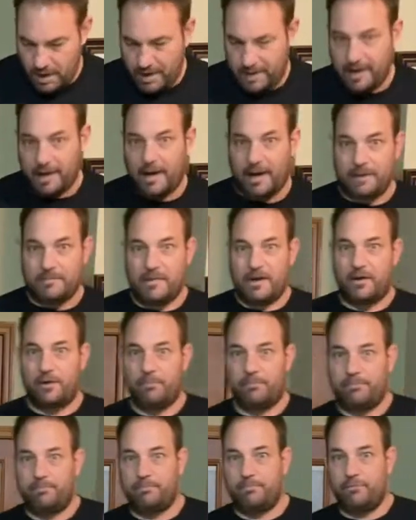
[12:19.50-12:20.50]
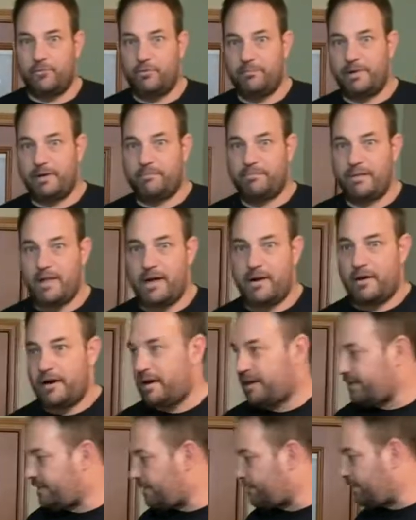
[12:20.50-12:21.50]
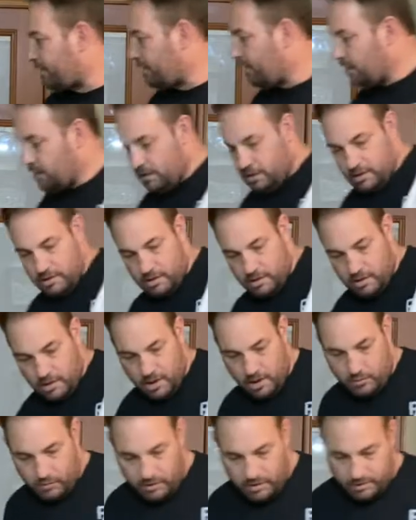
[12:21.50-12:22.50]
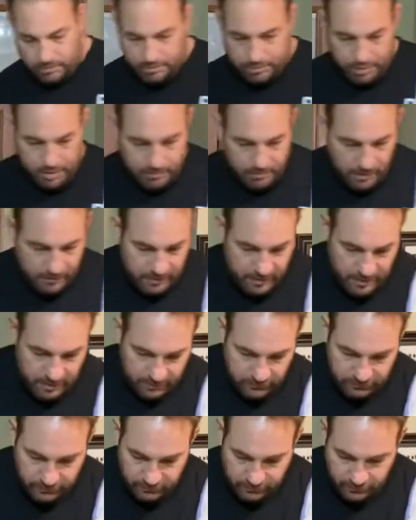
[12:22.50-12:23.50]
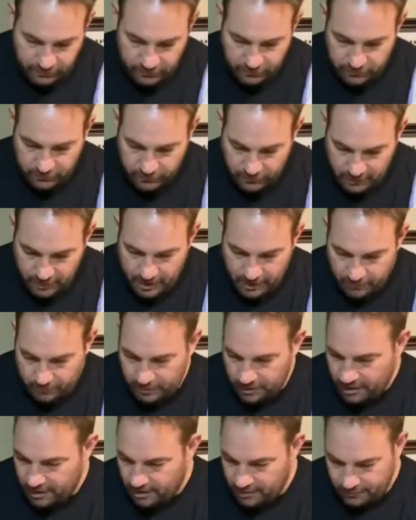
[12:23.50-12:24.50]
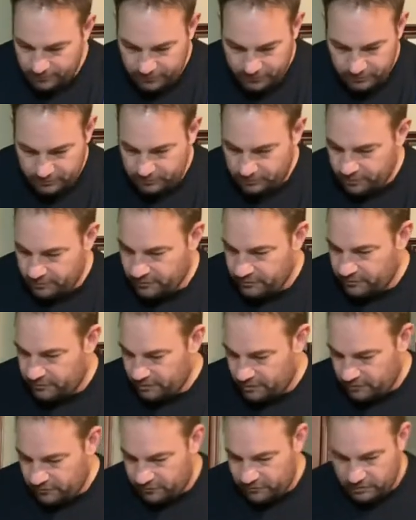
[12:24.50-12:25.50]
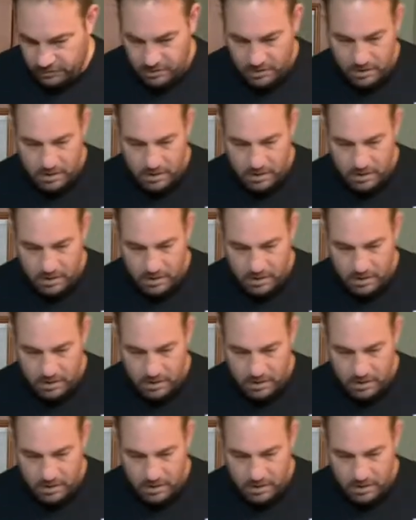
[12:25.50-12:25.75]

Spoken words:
kind of like my new big platter. I like that, but we're gonna put them on this so that we have some presentation.